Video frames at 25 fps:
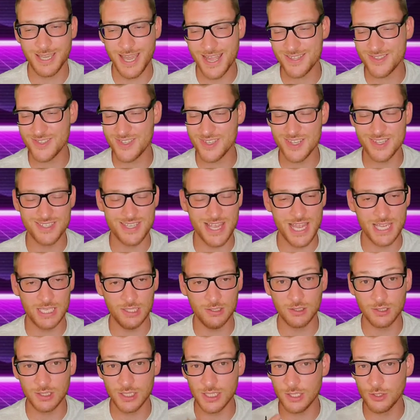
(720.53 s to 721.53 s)
Gates is a
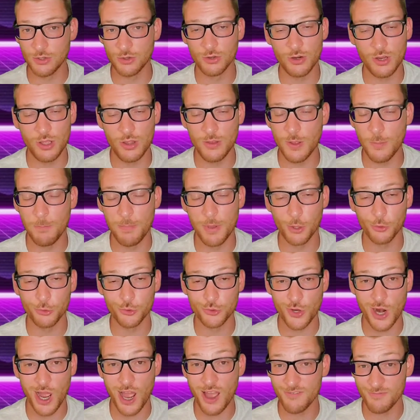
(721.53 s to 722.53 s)
leader in the belt
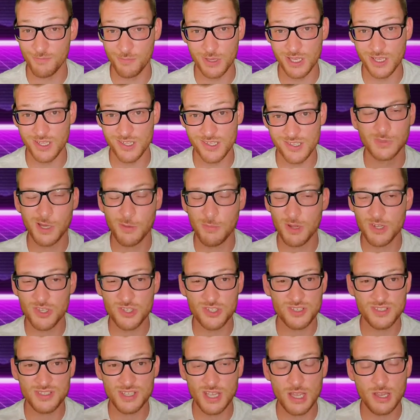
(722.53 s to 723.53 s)
drive biz. Not much
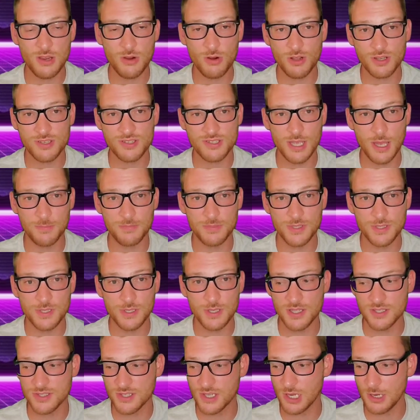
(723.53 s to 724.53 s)
to say here except
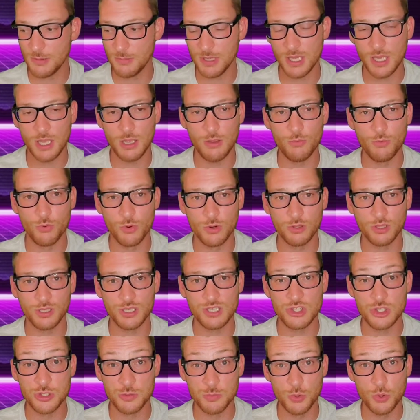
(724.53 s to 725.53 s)
it's gonna be a really
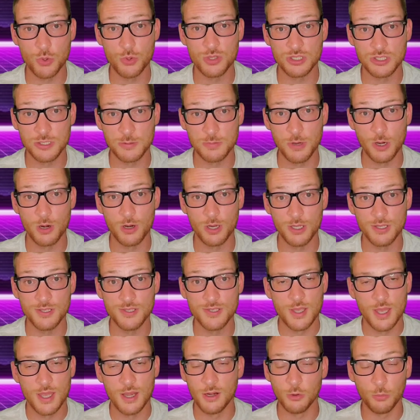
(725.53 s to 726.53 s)
smooth
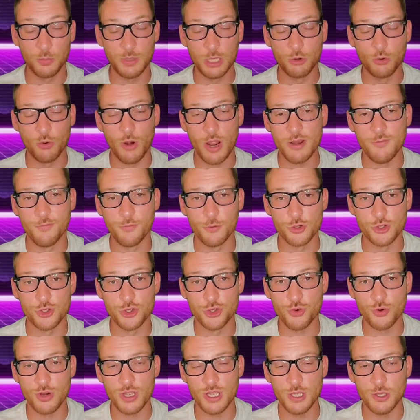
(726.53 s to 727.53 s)
experience. And it'll be great for
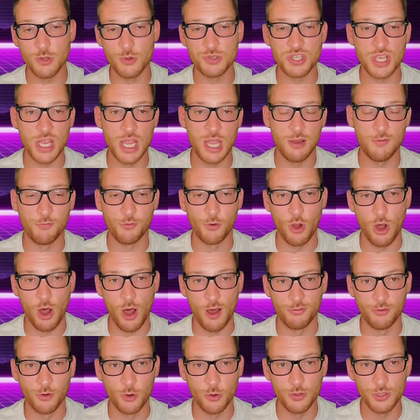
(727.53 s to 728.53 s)
street use and for
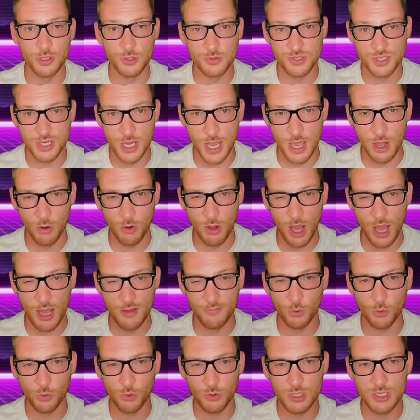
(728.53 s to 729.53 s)
off-road use. Now,
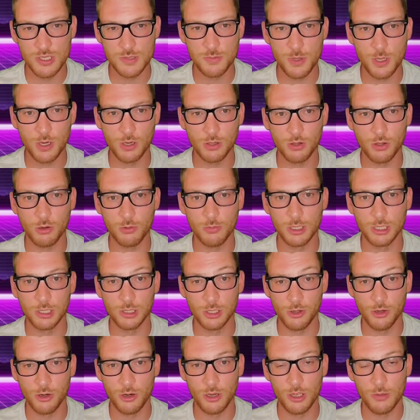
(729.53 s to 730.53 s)
I've always been a little bit
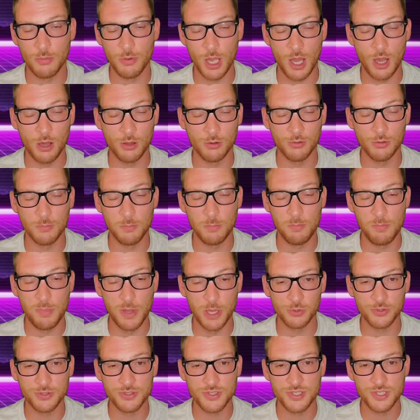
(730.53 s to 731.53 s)
leery about
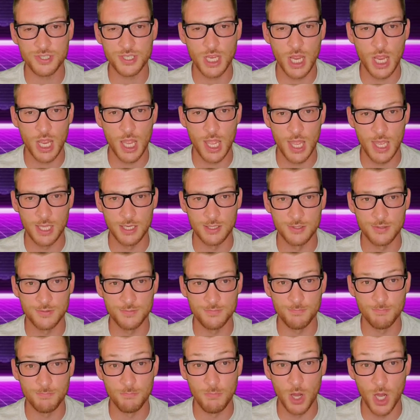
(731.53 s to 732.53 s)
belts and
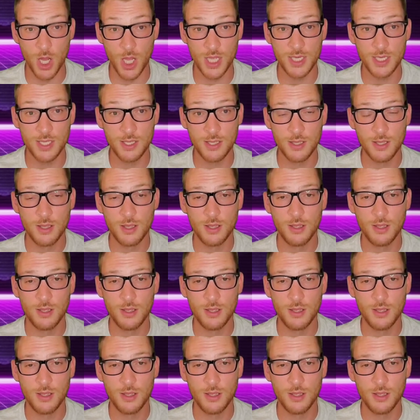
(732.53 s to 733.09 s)
mud,